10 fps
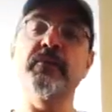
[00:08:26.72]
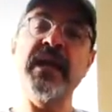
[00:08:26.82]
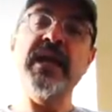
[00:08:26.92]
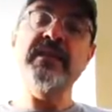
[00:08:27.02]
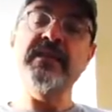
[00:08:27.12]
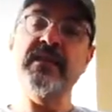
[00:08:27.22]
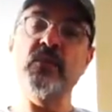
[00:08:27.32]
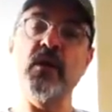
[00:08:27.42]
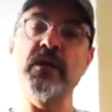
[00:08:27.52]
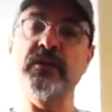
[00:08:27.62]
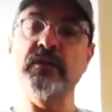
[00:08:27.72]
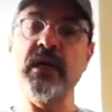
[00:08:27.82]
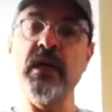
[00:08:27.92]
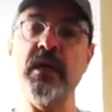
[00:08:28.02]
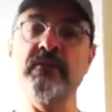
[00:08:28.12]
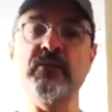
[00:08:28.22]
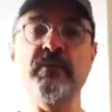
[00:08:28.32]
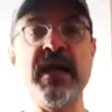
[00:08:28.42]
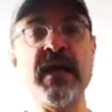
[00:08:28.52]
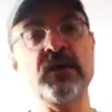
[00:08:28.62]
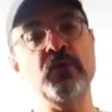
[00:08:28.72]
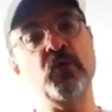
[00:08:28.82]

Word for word: the man that they want in their lives, the man